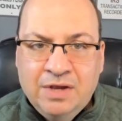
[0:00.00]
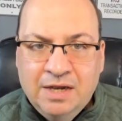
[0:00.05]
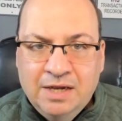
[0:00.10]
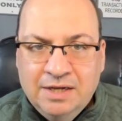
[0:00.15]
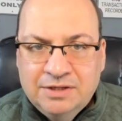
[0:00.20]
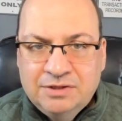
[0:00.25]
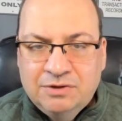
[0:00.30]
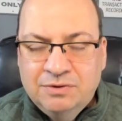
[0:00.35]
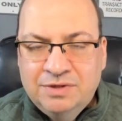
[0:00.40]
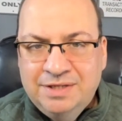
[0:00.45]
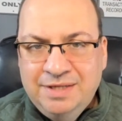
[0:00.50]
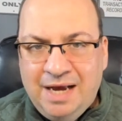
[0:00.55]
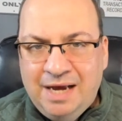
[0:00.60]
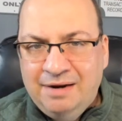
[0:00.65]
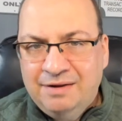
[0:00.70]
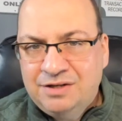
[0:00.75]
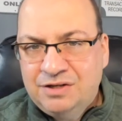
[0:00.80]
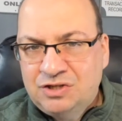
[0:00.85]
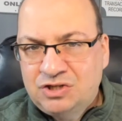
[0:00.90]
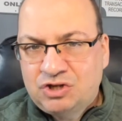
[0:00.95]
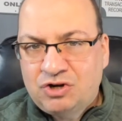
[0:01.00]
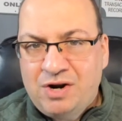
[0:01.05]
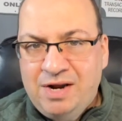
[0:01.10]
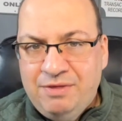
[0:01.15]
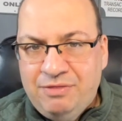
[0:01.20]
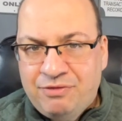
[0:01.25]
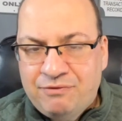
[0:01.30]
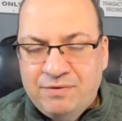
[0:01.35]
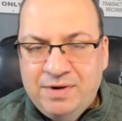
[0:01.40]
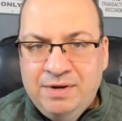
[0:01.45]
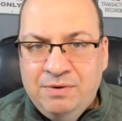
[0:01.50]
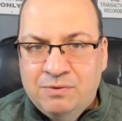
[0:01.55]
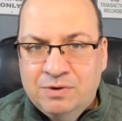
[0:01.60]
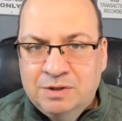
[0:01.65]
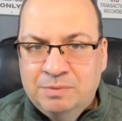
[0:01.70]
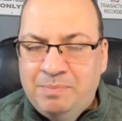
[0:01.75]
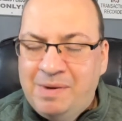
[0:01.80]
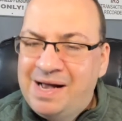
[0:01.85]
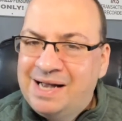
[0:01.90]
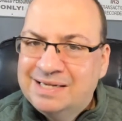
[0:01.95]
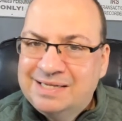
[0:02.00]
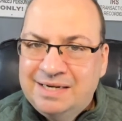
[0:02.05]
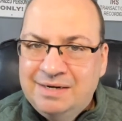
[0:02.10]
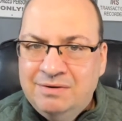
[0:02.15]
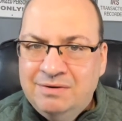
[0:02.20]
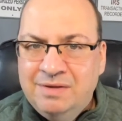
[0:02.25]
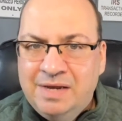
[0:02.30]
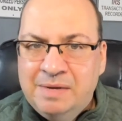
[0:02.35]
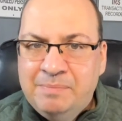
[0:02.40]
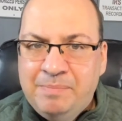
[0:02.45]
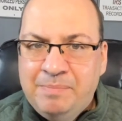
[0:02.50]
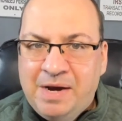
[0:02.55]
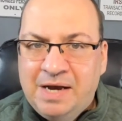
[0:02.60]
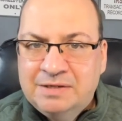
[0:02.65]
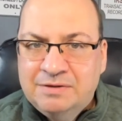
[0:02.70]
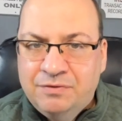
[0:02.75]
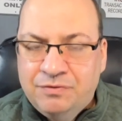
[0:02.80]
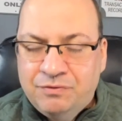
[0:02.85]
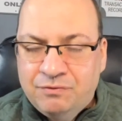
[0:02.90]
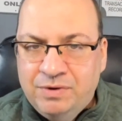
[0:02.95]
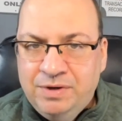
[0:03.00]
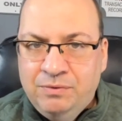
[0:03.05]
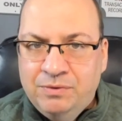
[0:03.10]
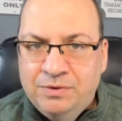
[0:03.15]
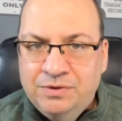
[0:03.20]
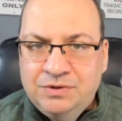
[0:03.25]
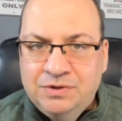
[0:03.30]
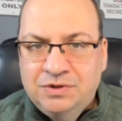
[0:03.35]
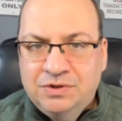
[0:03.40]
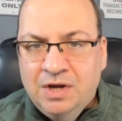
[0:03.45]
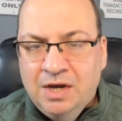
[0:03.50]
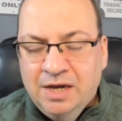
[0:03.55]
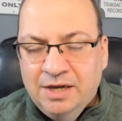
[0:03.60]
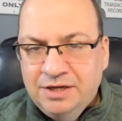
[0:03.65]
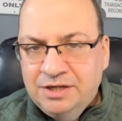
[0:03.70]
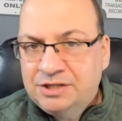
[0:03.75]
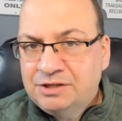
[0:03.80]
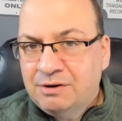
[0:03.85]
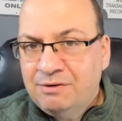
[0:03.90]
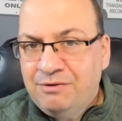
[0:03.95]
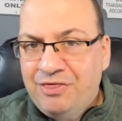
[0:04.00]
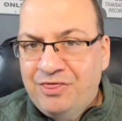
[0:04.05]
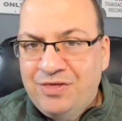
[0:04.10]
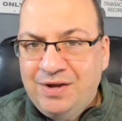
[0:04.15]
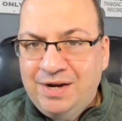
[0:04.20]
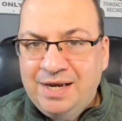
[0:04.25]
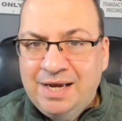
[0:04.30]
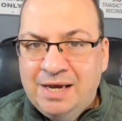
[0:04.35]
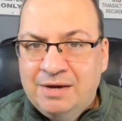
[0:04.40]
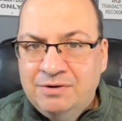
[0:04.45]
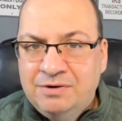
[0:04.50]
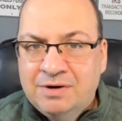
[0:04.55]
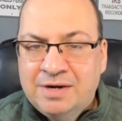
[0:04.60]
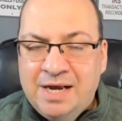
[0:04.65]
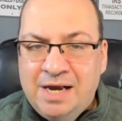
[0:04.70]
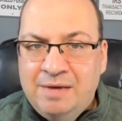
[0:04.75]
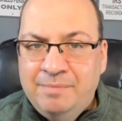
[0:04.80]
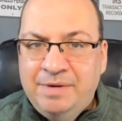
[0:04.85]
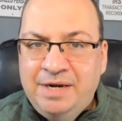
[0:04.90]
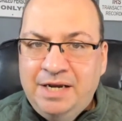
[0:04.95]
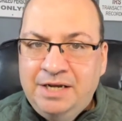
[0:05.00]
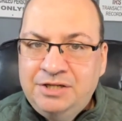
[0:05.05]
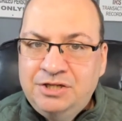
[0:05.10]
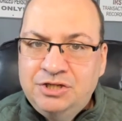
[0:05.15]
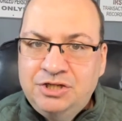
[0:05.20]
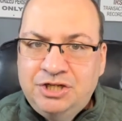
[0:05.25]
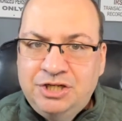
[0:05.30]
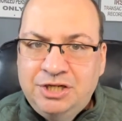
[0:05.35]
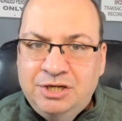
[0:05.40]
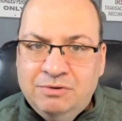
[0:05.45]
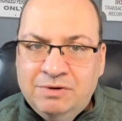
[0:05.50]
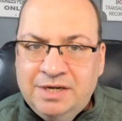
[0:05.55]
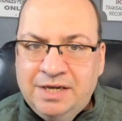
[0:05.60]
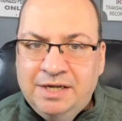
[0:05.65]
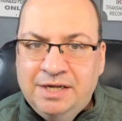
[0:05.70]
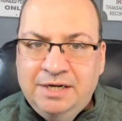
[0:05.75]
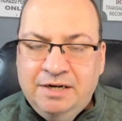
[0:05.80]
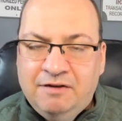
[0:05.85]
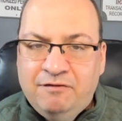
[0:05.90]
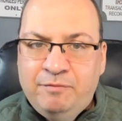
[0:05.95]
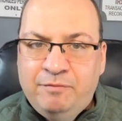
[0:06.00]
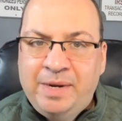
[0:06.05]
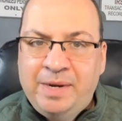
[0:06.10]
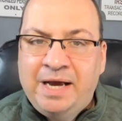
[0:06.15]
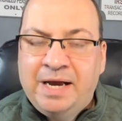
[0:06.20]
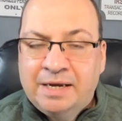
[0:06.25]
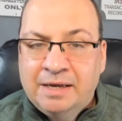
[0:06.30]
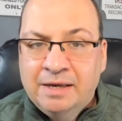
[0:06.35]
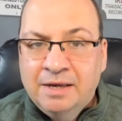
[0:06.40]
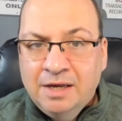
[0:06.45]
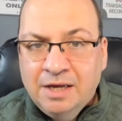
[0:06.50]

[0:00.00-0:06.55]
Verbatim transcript: So it's not a straight three horse box. I don't like boxing three horses. You start thinning out your combinations, you don't get enough back.